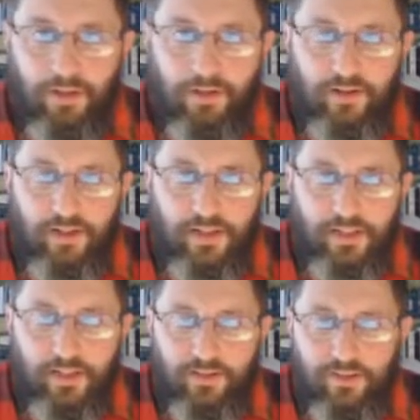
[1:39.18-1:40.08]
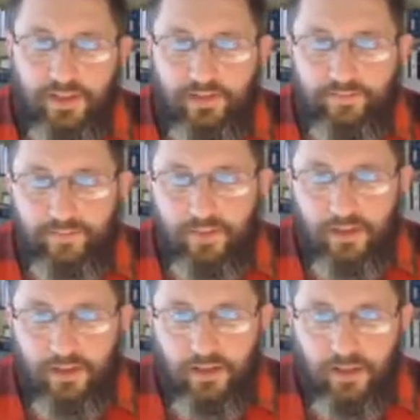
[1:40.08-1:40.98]
But look at the ESV.
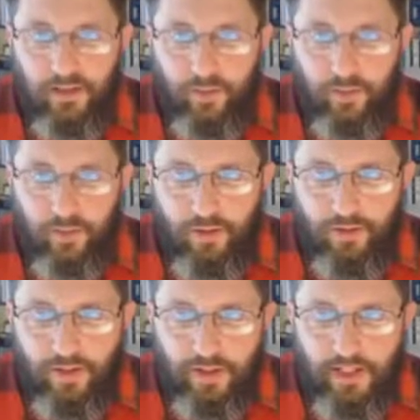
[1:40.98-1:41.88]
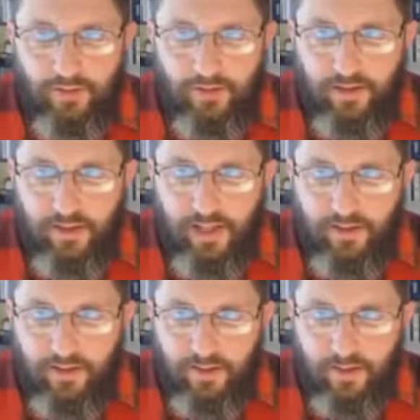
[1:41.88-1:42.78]
When the Most High gave to the
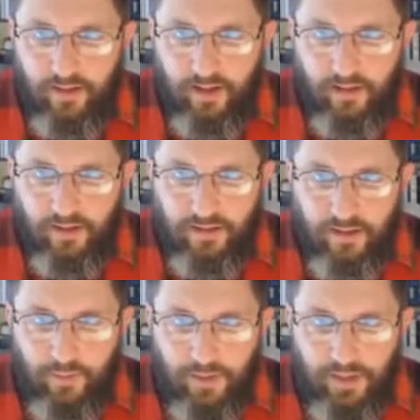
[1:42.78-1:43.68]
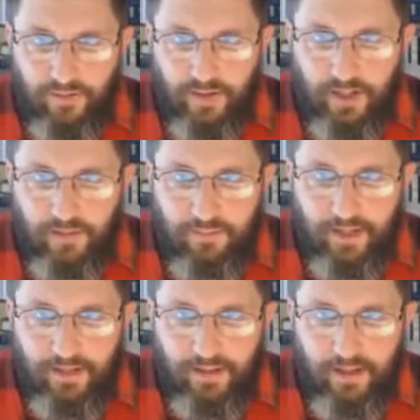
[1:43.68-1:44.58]
nations their inheritance, and when he divided
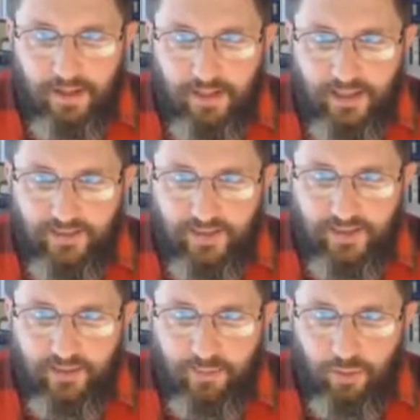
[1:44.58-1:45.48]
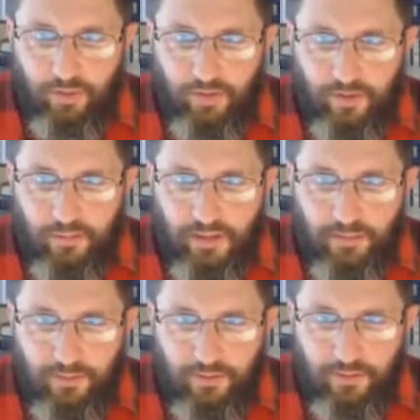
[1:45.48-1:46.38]
mankind, he fixed the borders of the
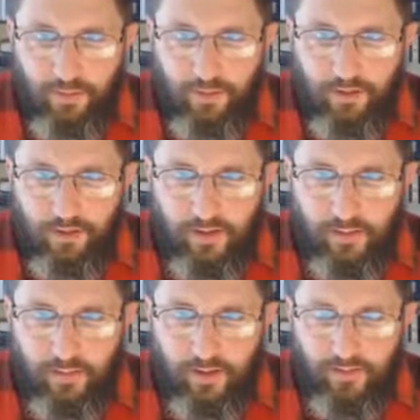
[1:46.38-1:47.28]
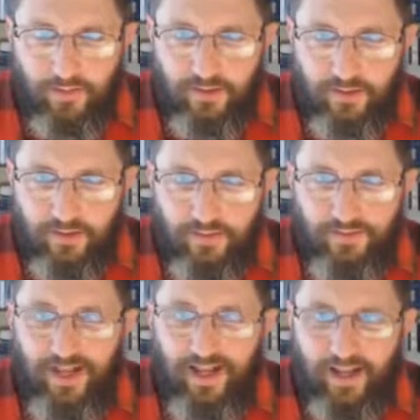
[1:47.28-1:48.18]
peoples according to the number of the sons
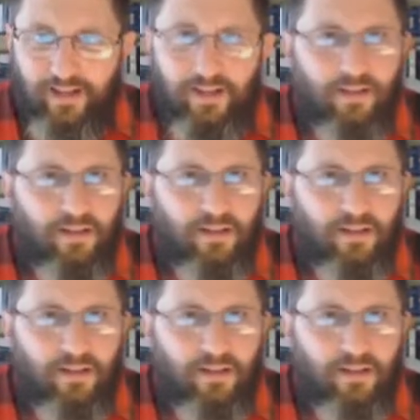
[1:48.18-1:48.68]
of God.